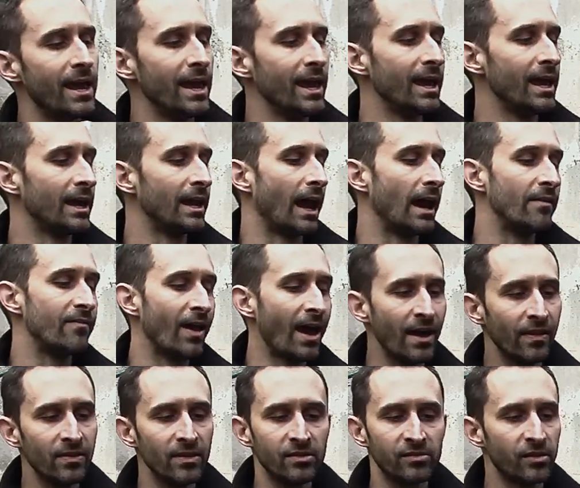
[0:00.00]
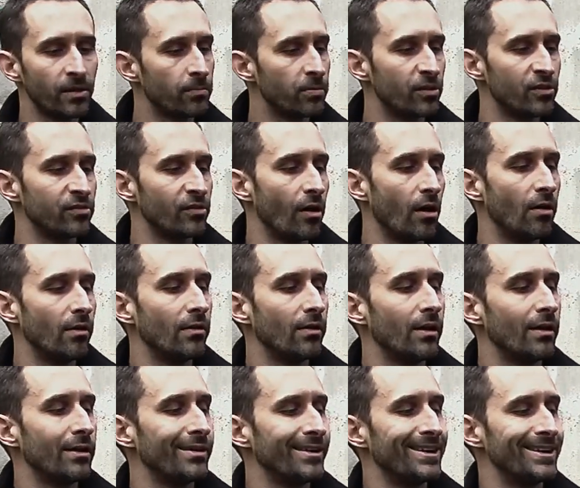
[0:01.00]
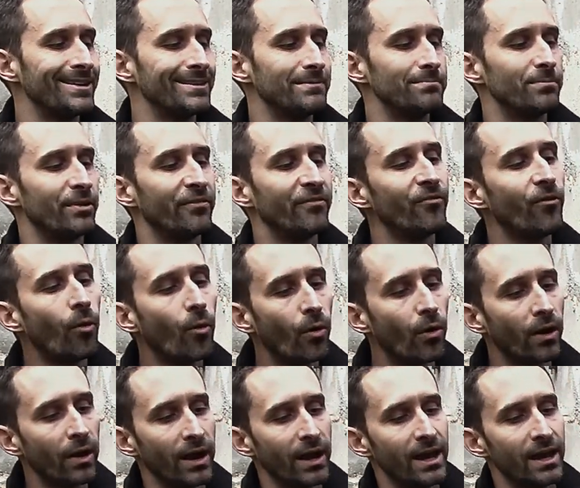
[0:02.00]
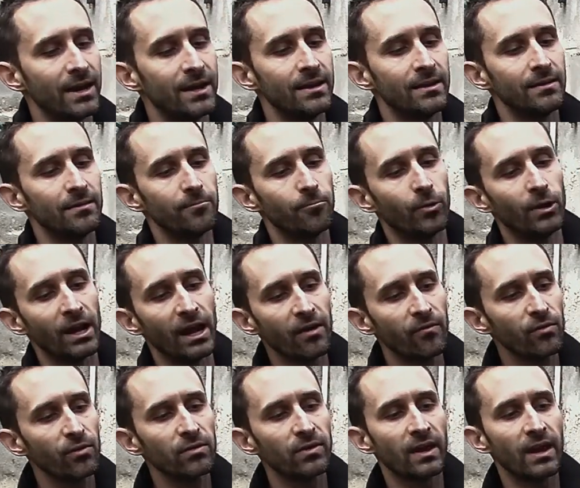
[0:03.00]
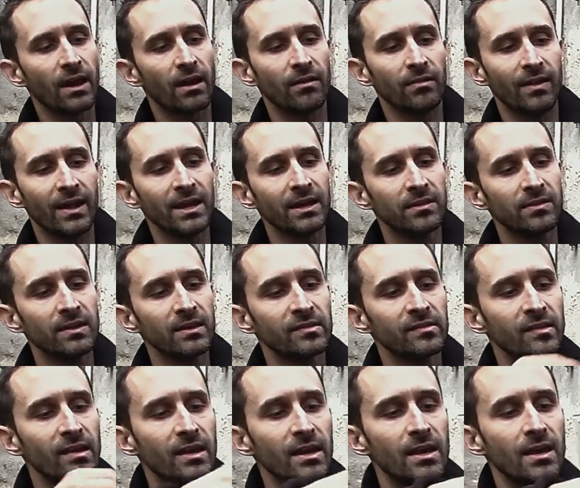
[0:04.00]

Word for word: And I've had these zippers before, and whenever they are like this,